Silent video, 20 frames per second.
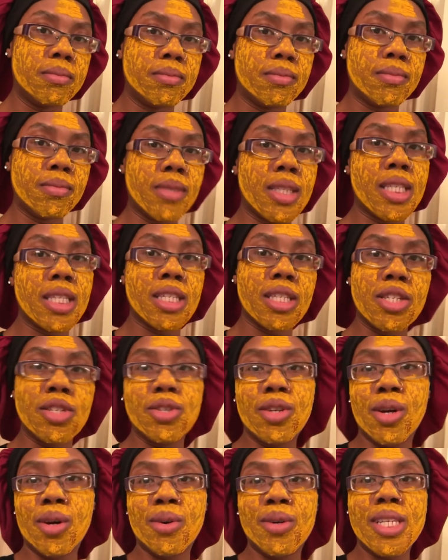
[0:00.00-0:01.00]
since you
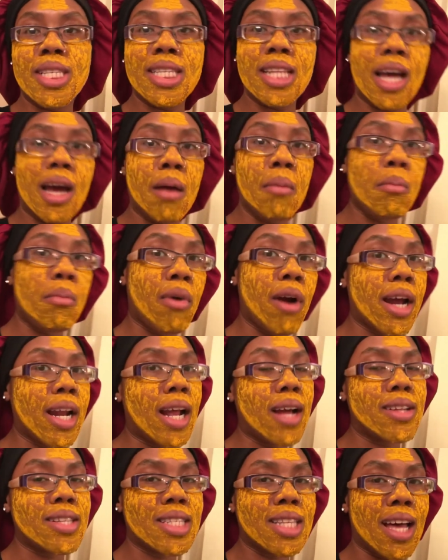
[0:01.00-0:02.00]
know it's not bright
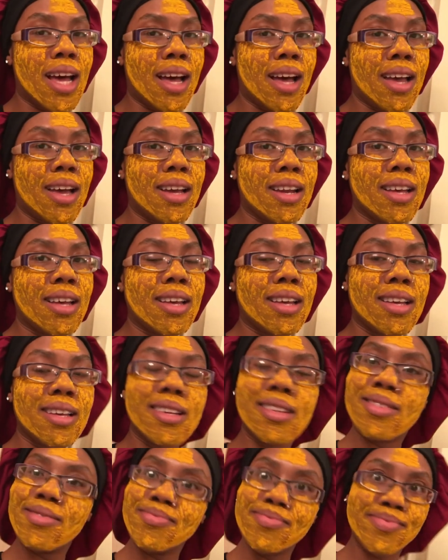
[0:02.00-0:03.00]
outside.
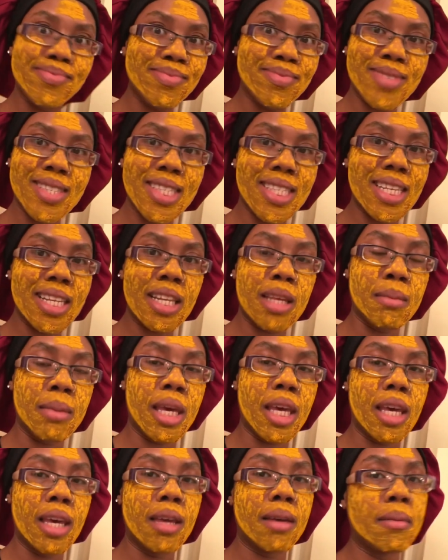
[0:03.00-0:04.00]
Silly
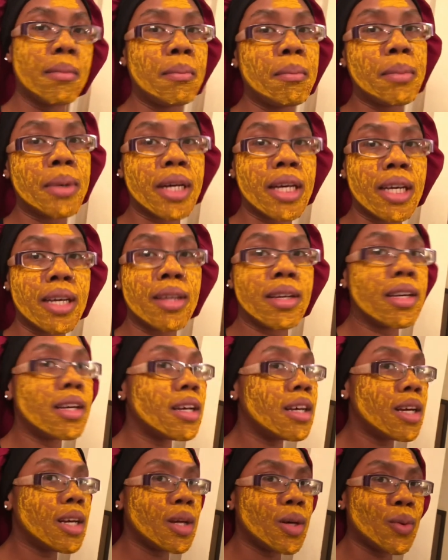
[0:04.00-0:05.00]
me, but
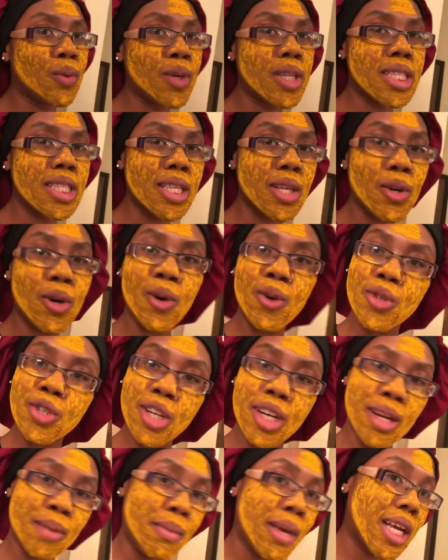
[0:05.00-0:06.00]
we still gonna
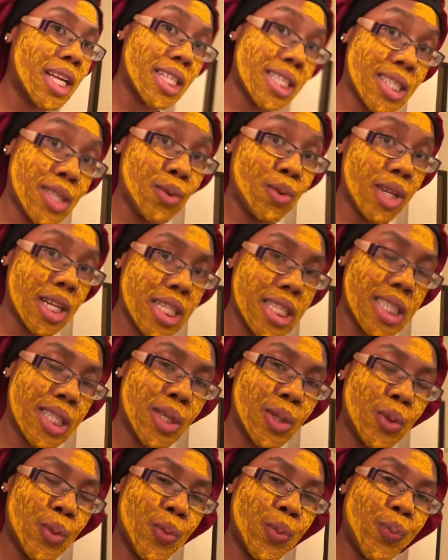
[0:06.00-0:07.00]
try to make a zooity
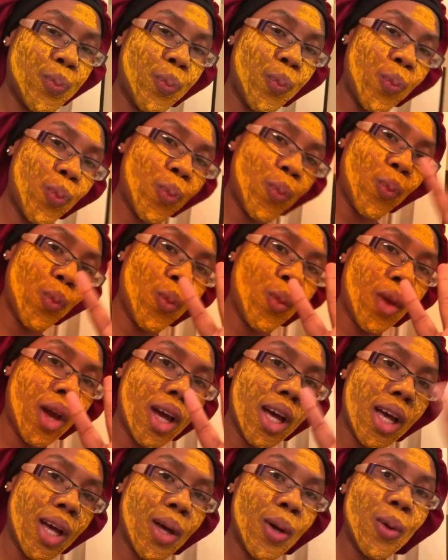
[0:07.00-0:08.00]
zoo.
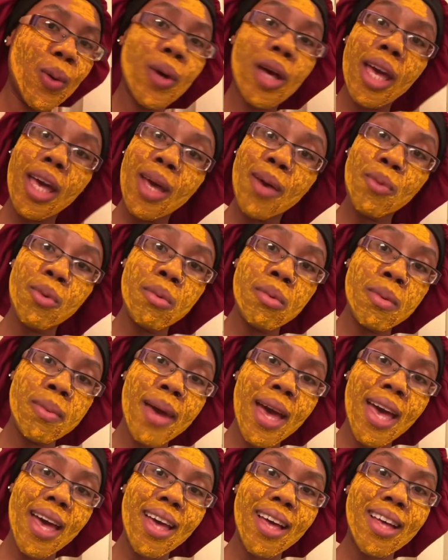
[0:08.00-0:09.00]
And we'll be
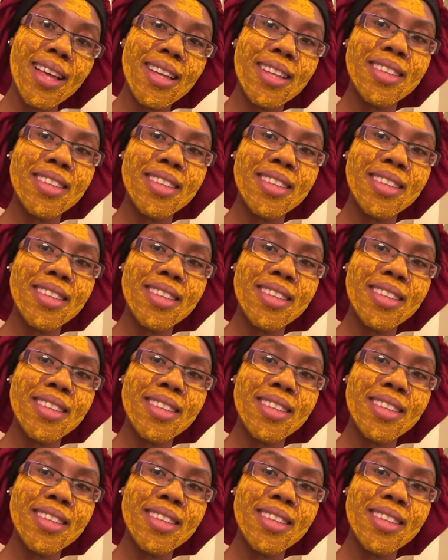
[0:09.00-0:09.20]
back.